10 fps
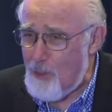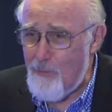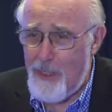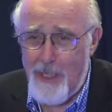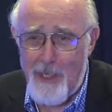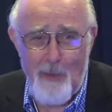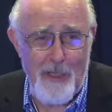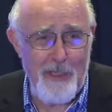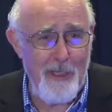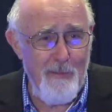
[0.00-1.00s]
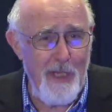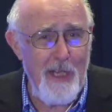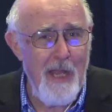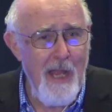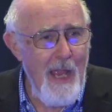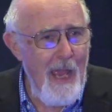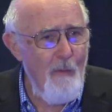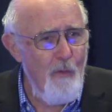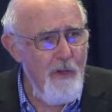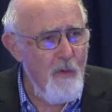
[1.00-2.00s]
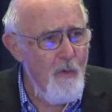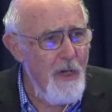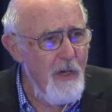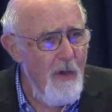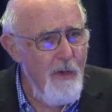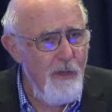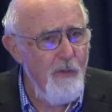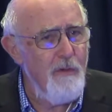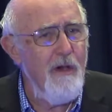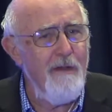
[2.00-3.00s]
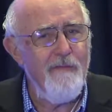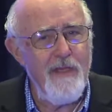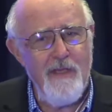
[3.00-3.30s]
committee, and I'm on the committee. And we're going through a lot of the